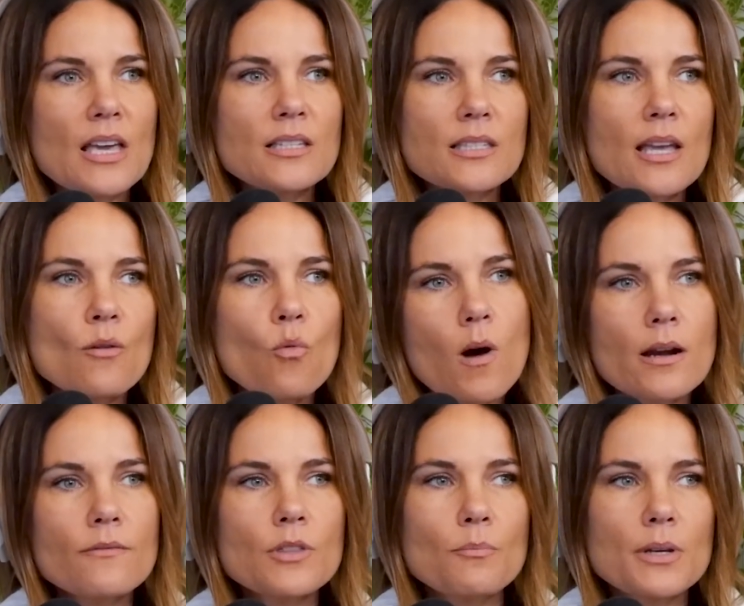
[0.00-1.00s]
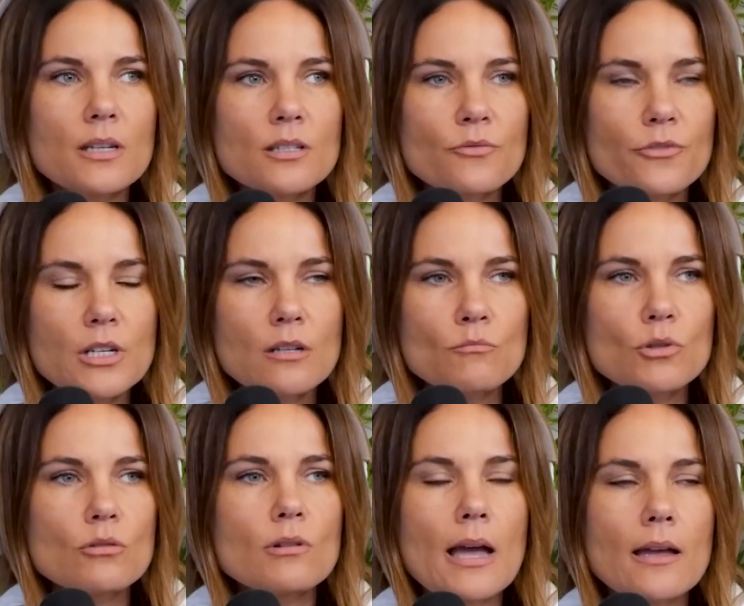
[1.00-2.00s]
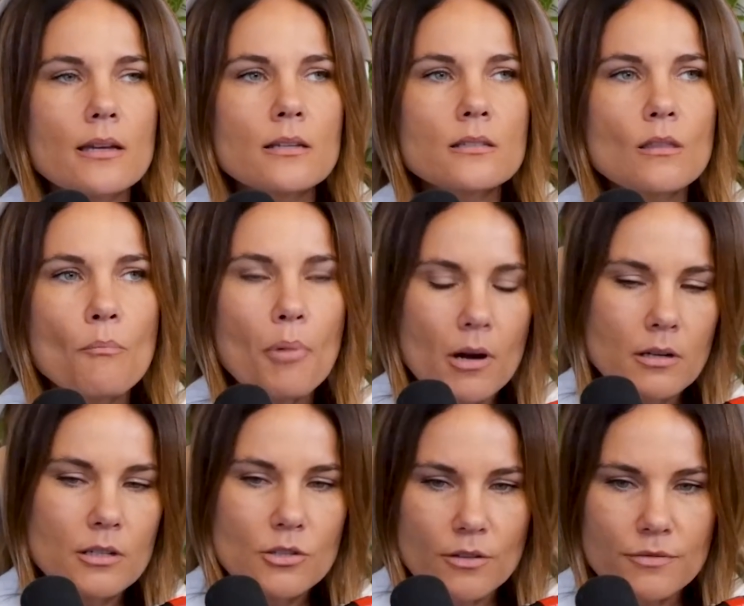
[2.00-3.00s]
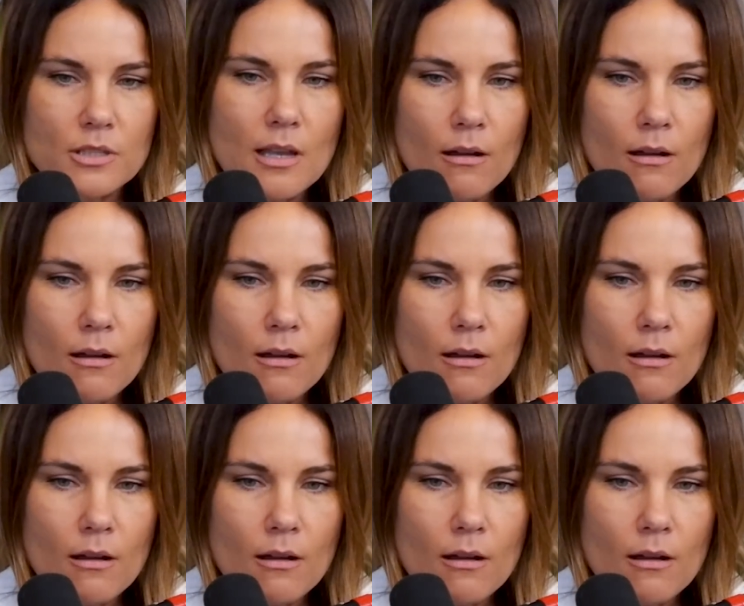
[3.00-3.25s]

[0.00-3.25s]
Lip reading: they say one of the biggest freedoms you get is the bondage of